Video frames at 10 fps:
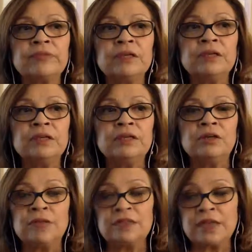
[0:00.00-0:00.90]
you know,
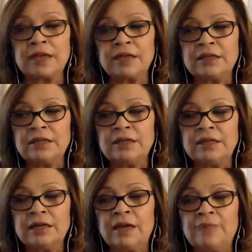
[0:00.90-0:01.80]
Montana,
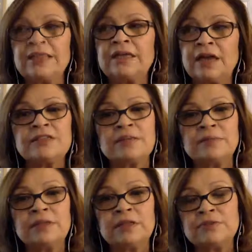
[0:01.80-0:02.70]
because I
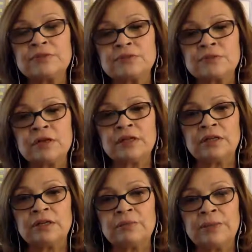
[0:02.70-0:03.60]
believe so strongly in
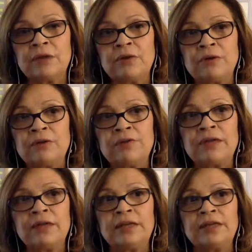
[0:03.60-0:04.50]
the power of that.
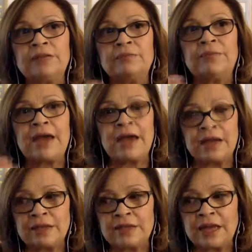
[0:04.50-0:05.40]
And in the,
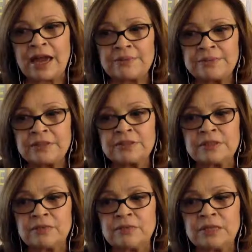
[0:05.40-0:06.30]
again, the absence of a
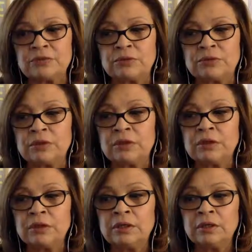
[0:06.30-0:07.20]
mentor,
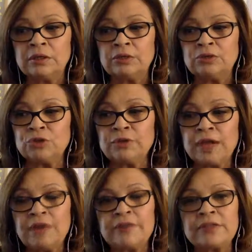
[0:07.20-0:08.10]
you don't have
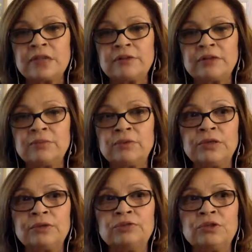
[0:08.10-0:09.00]
that sounding board and
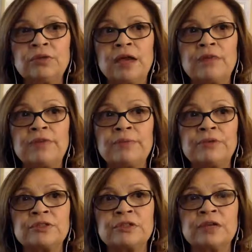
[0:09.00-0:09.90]
you don't have that
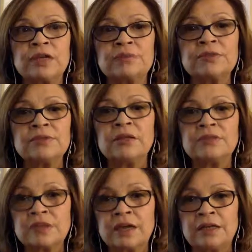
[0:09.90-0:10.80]
person that comes
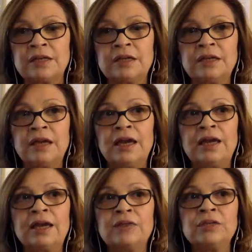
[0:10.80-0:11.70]
alongside. And I
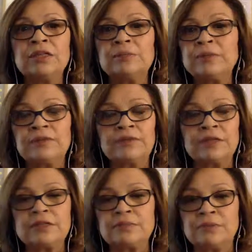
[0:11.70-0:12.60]
really believe that
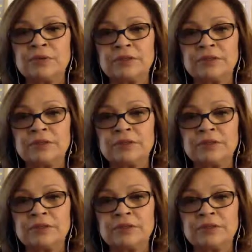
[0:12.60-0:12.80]
it's important.